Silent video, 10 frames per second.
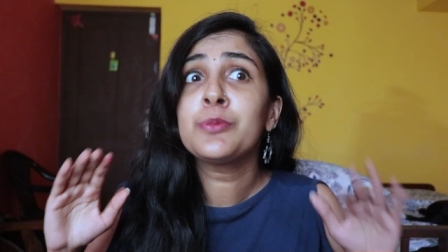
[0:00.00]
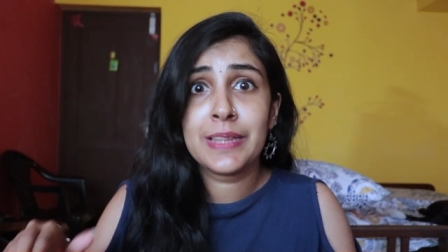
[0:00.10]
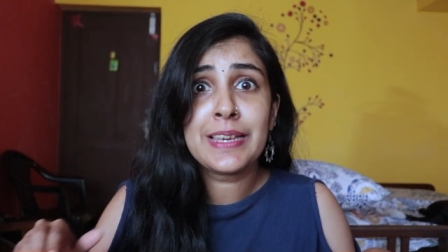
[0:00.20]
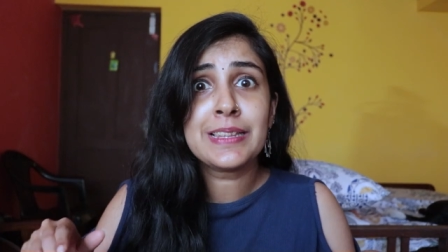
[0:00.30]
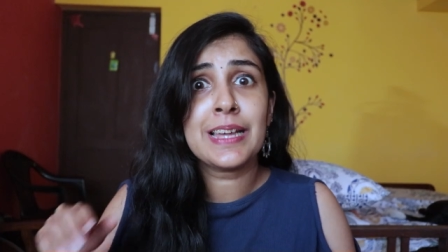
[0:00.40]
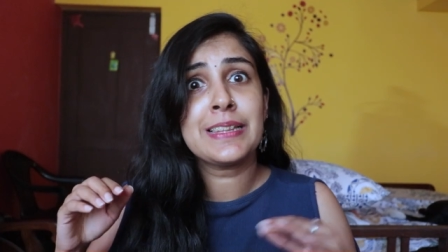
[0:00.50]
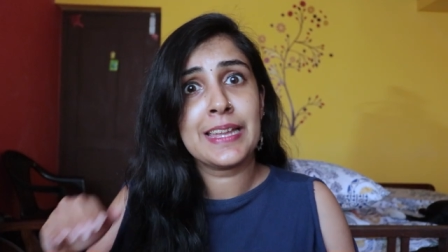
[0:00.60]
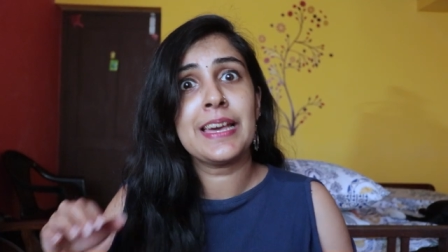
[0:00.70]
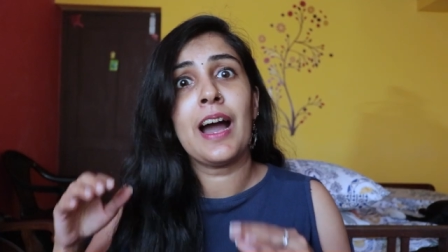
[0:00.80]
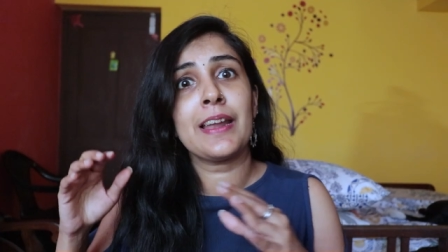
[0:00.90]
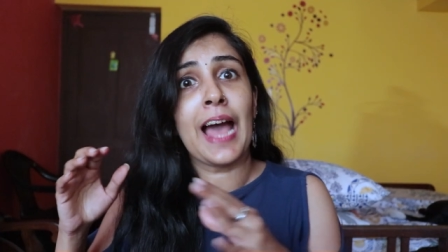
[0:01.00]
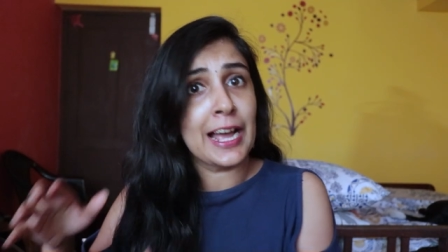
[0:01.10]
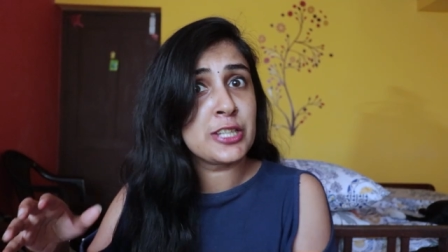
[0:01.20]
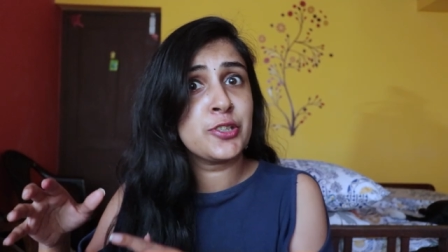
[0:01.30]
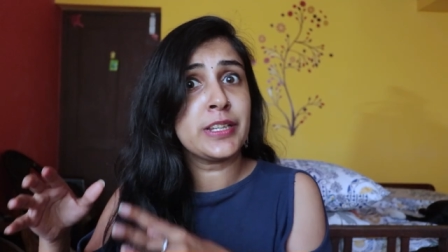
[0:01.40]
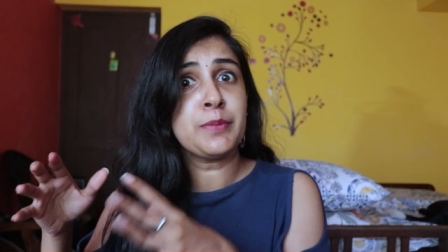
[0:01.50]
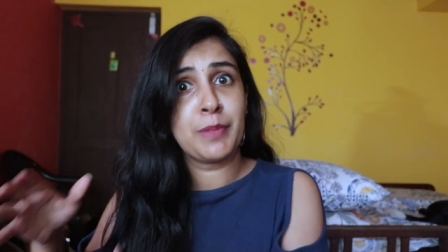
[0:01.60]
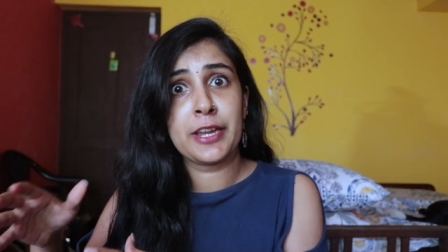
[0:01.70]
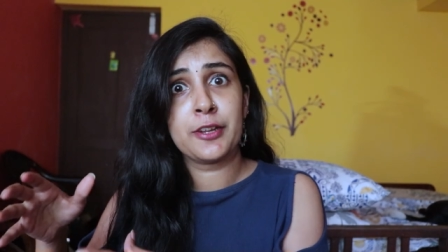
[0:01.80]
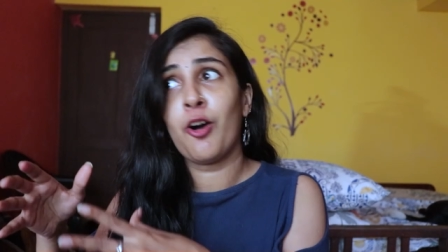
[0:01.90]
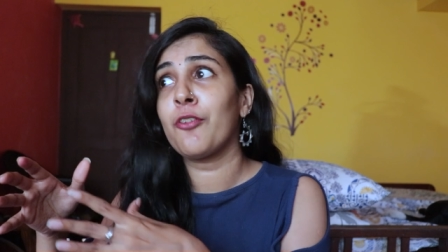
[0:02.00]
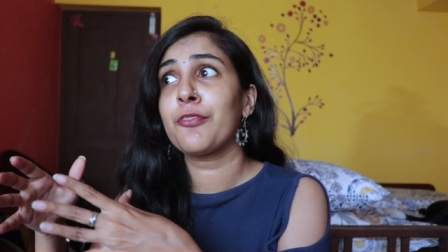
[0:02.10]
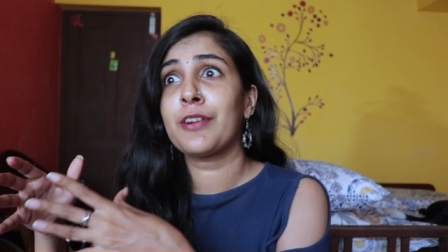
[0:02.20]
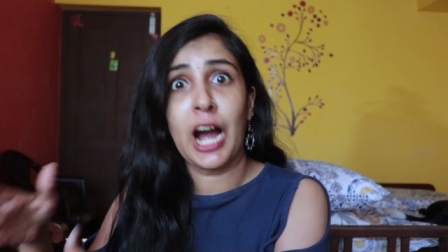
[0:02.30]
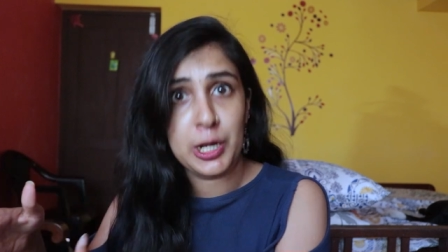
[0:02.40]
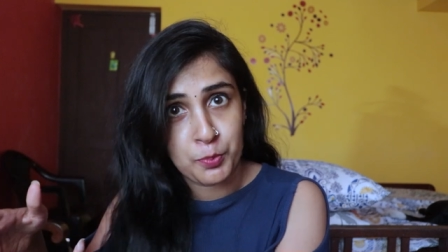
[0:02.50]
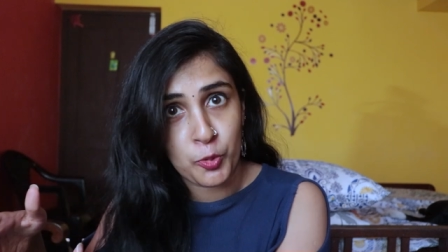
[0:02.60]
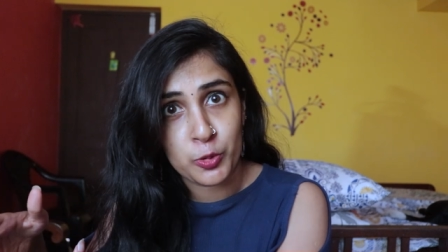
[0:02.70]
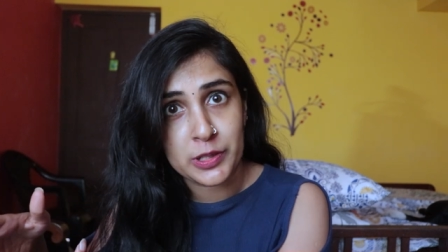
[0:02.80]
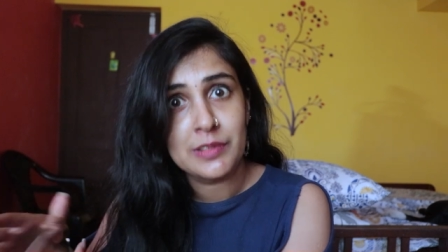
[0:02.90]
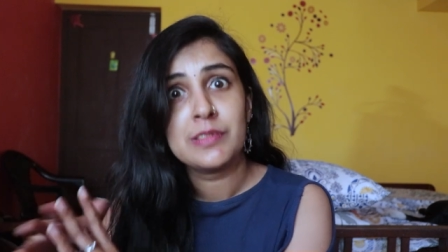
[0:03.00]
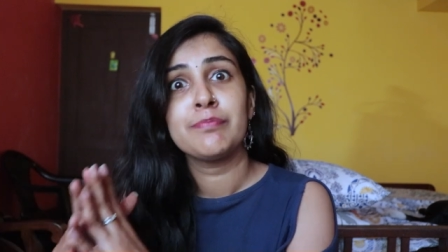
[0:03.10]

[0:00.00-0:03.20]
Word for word: to think that they are actually made of cardboard